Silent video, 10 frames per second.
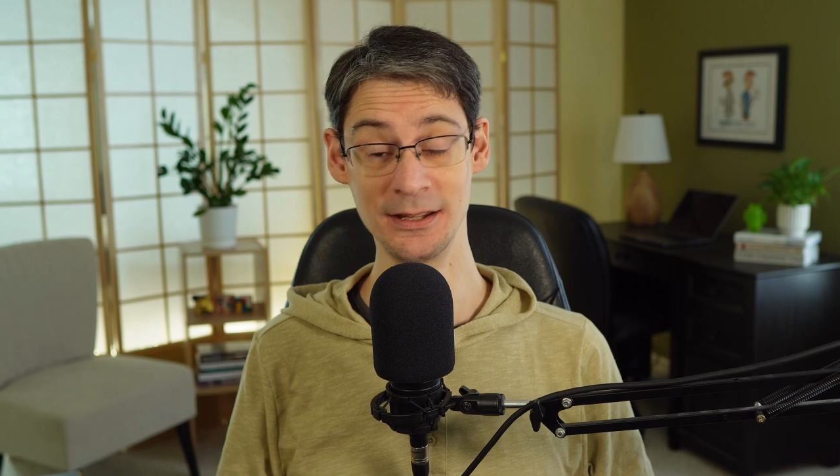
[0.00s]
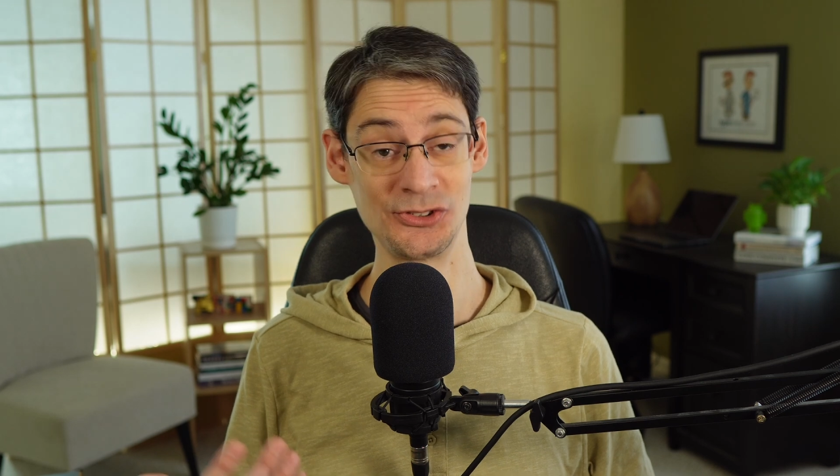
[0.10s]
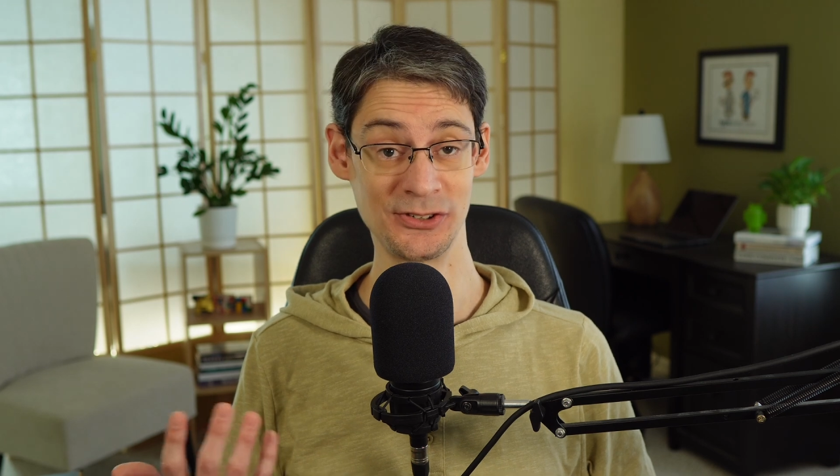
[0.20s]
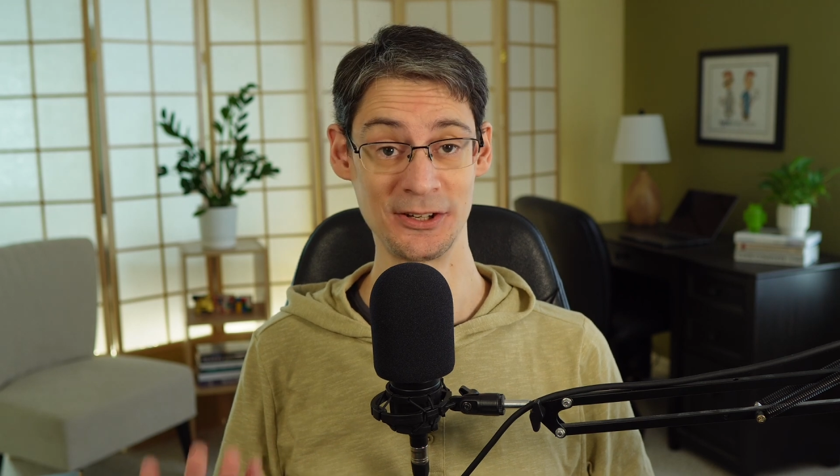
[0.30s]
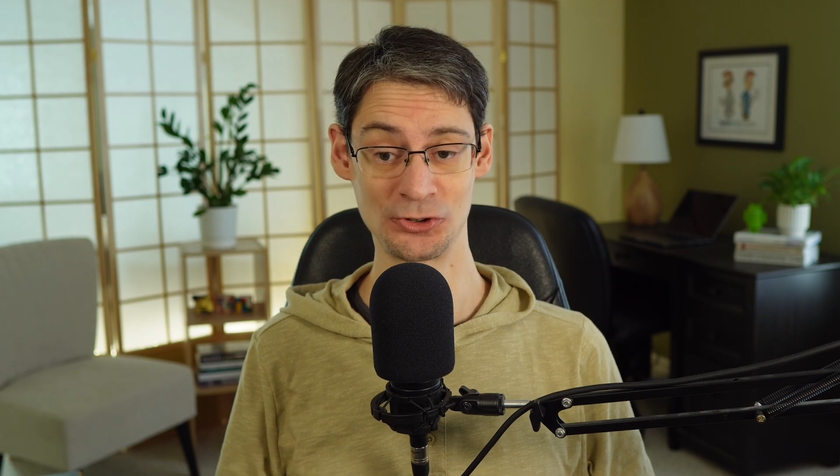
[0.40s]

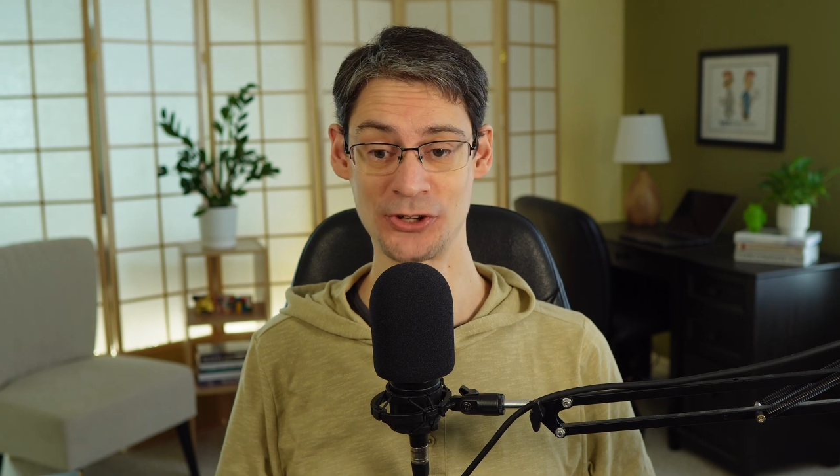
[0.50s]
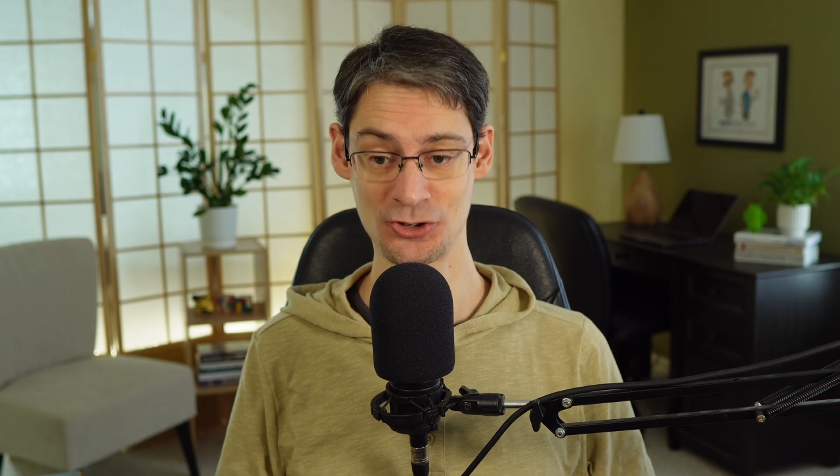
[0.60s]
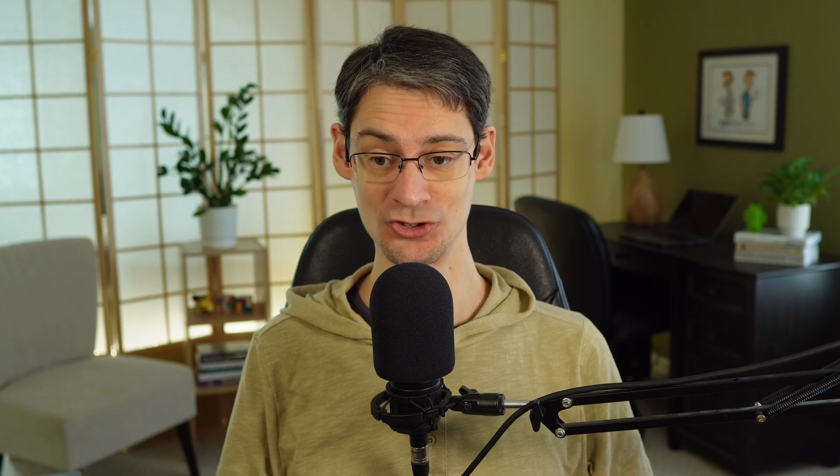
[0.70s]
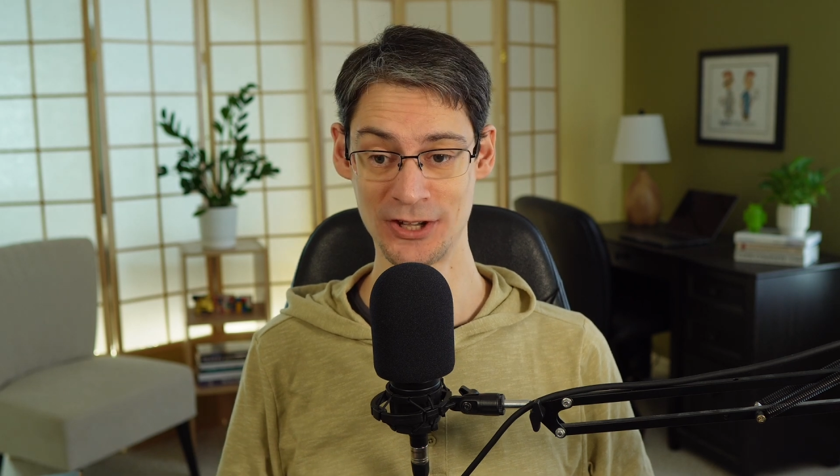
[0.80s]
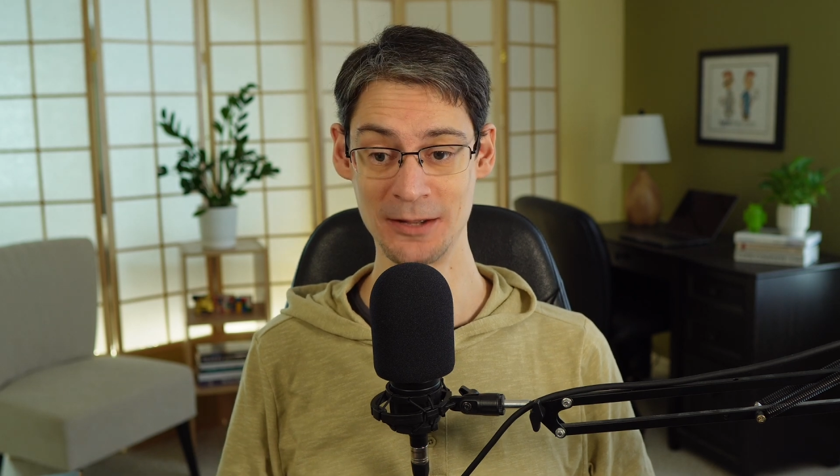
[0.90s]
is an
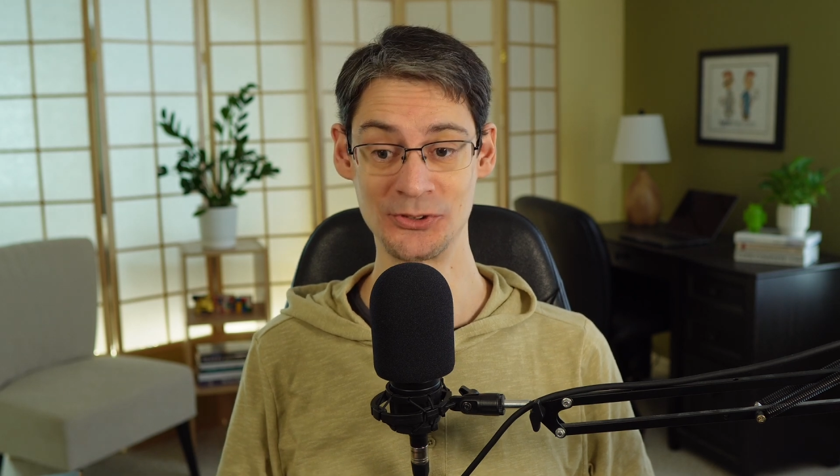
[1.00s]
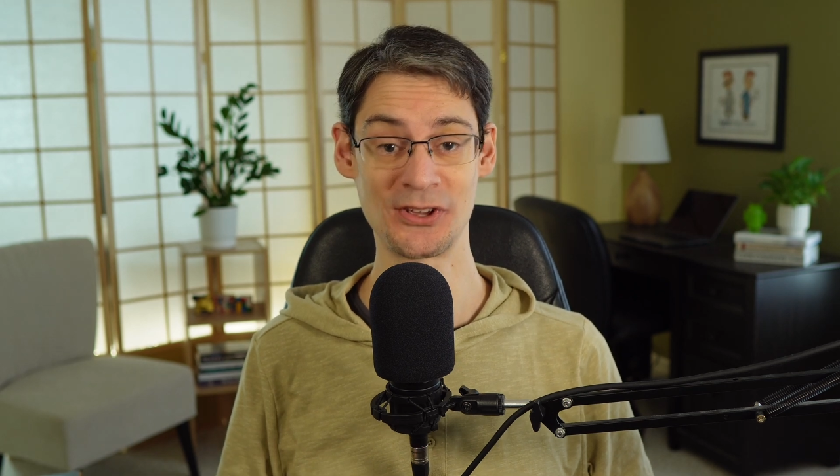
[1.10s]
intersection type.